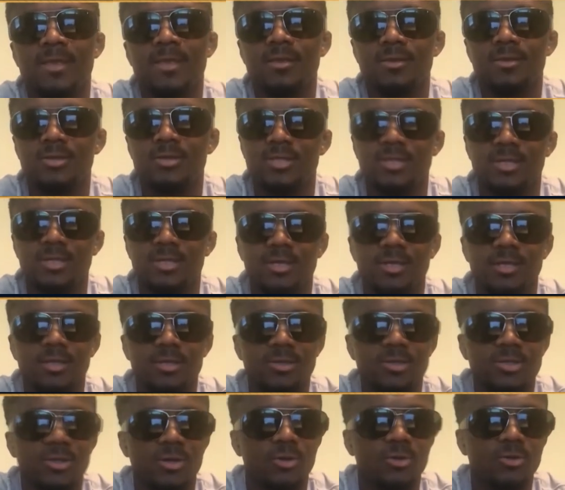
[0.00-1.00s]
you
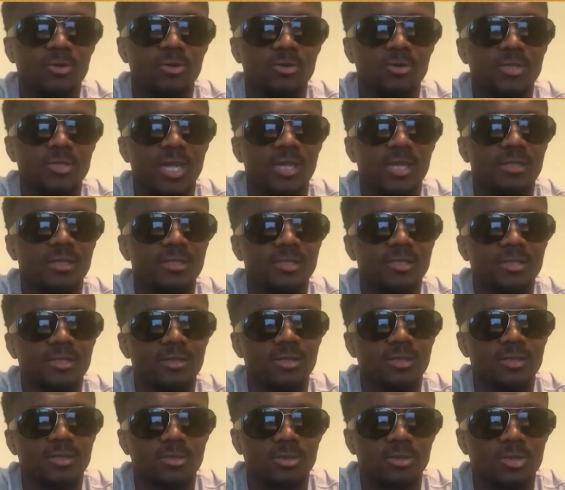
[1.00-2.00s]
should hold on tightly
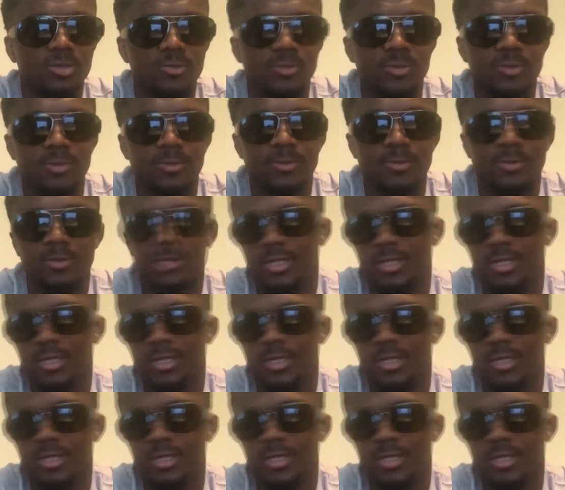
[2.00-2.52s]
to those people.